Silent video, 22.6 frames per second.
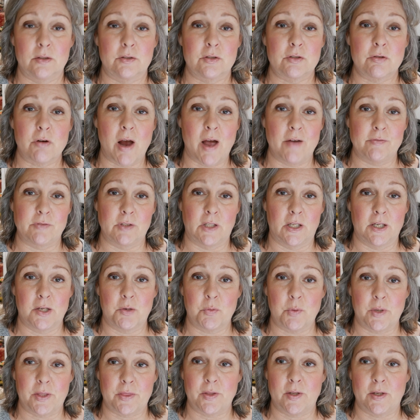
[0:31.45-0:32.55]
traveling
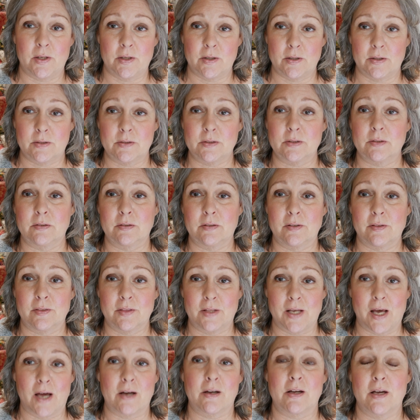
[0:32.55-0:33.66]
with it,
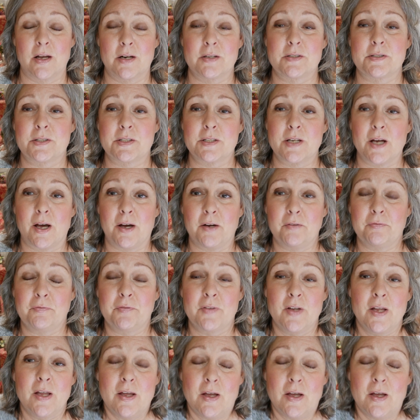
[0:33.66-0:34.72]
that kind of stuff.